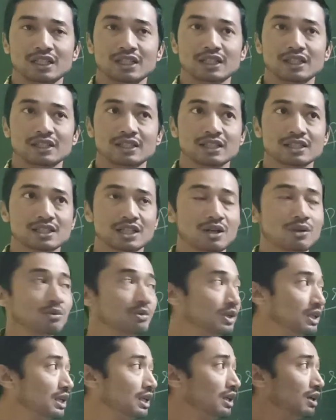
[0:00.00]
And that's how
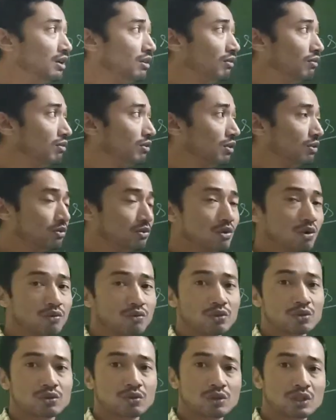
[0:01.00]
we go
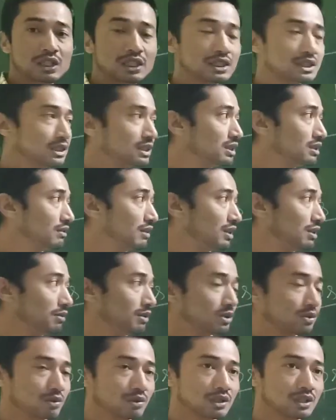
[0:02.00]
for total distance divided by
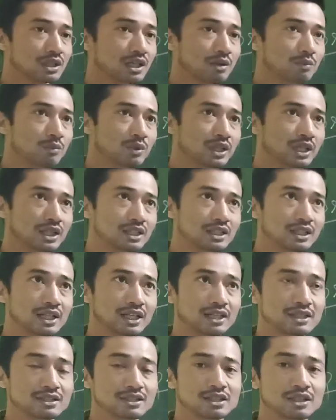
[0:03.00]
total time. We get the
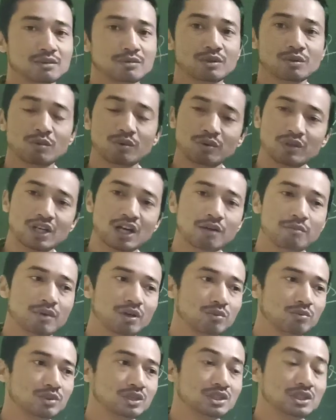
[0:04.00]
answer. When we come
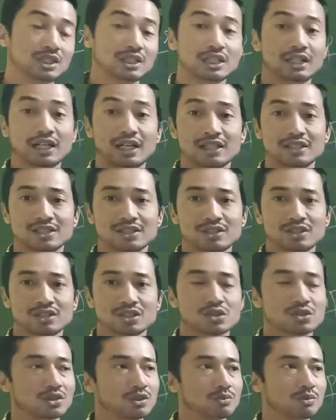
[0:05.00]
out, we see that the answer
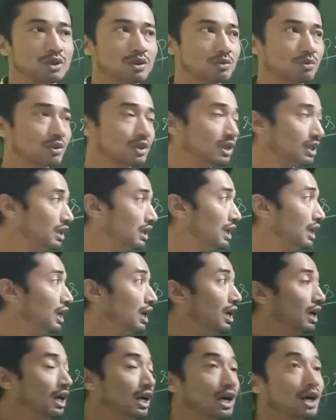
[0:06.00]
is wrong. We are worried.
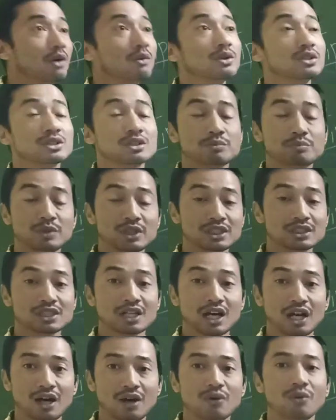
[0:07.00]
We are surprised.
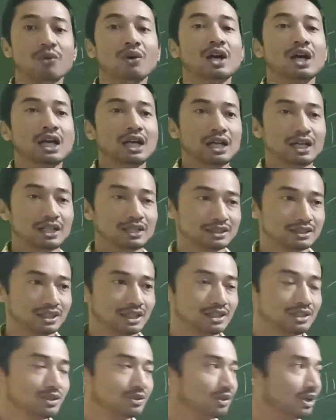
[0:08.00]
How? I'll
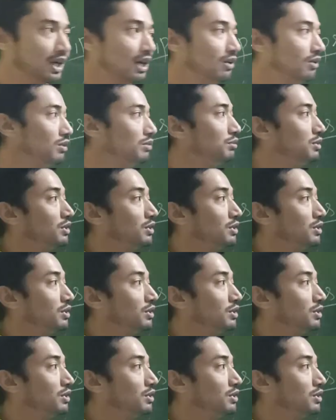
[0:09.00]
tell you how.